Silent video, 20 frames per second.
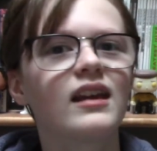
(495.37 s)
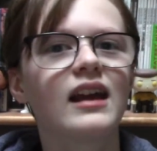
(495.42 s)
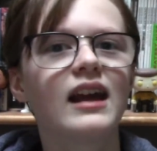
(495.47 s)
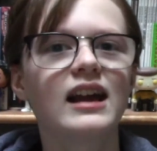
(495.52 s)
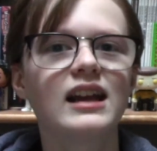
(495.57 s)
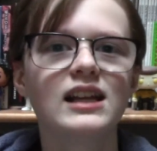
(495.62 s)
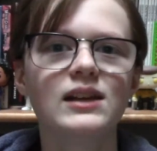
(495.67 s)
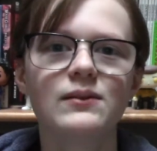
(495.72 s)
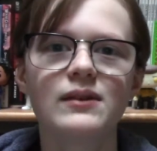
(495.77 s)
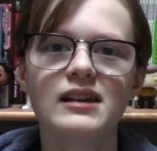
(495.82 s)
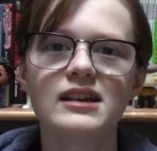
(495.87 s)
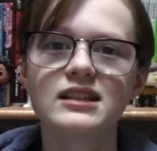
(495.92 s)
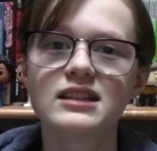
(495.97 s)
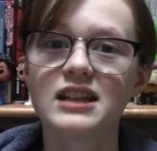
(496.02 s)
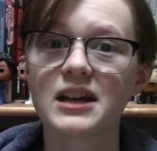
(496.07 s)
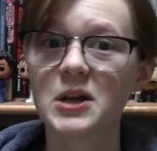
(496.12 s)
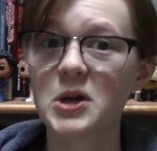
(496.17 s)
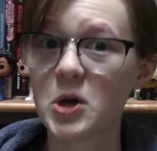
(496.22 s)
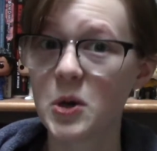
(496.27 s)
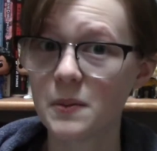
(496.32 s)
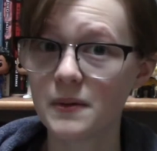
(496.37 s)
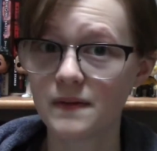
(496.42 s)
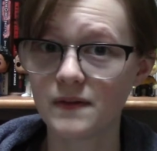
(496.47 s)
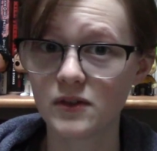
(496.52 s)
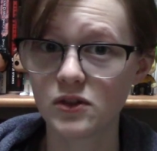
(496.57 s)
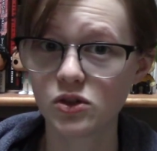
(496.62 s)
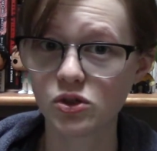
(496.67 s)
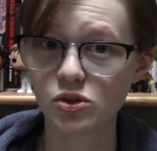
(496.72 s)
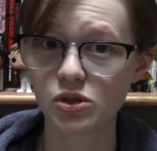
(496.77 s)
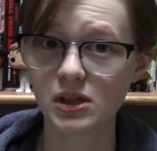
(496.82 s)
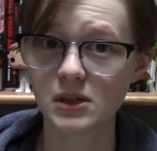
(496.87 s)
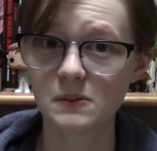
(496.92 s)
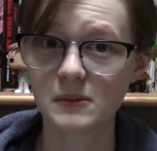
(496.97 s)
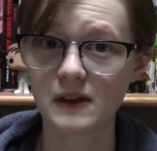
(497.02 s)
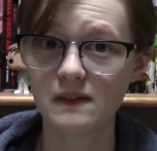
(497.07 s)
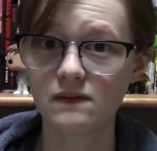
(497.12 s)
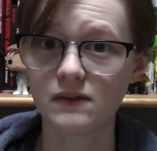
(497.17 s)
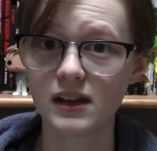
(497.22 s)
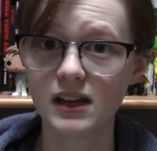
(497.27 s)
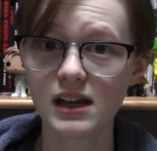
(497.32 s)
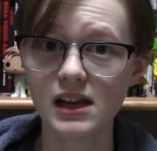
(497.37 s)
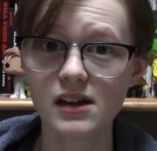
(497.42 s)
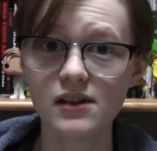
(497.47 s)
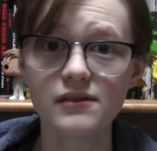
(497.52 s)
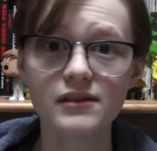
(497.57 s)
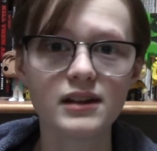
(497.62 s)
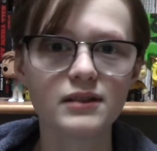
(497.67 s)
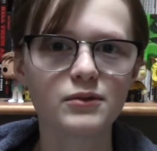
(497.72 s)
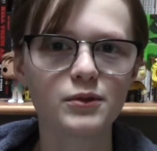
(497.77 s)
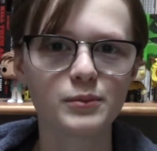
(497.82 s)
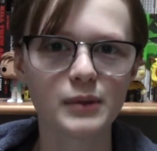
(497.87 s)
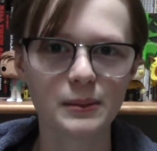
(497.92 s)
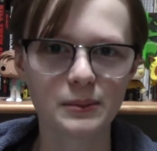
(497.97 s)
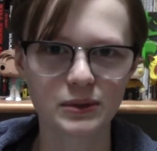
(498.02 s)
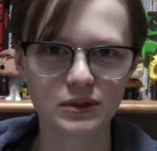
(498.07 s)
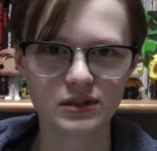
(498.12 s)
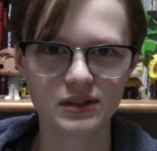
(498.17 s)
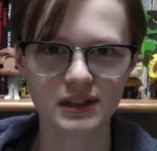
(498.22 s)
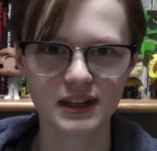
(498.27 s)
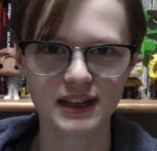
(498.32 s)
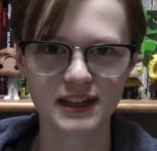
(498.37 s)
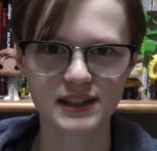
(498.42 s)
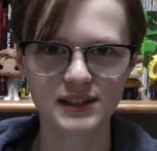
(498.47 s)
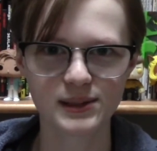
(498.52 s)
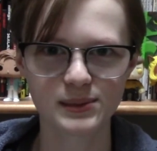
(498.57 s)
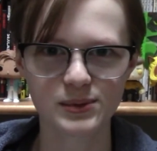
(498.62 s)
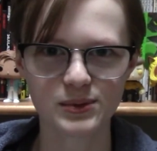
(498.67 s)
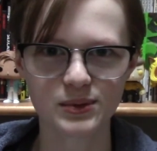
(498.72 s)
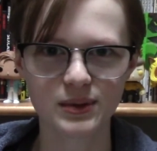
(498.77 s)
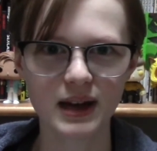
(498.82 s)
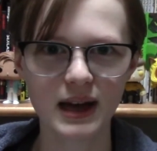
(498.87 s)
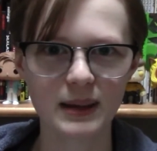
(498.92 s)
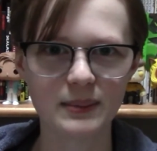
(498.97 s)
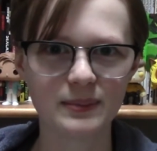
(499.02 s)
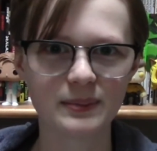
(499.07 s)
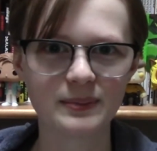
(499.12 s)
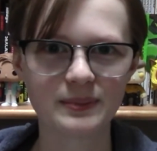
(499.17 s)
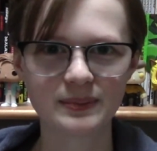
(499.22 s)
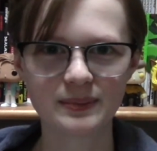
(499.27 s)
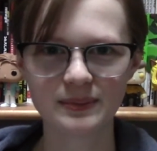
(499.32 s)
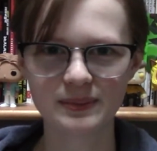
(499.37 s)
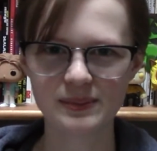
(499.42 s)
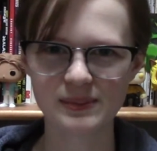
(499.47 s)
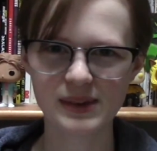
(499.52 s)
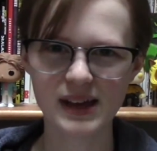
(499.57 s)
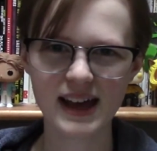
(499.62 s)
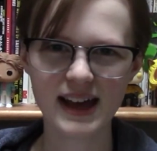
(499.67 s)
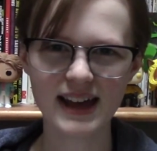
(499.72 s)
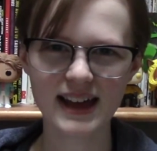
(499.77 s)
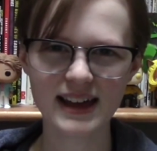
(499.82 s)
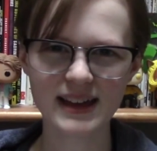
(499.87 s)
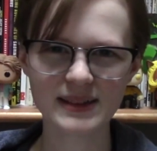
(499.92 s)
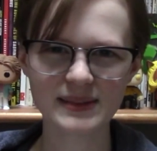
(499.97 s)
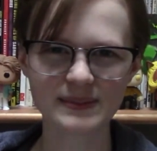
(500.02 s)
Anyways, I hope you've enjoyed my video, and remember to like and subscribe. Bye!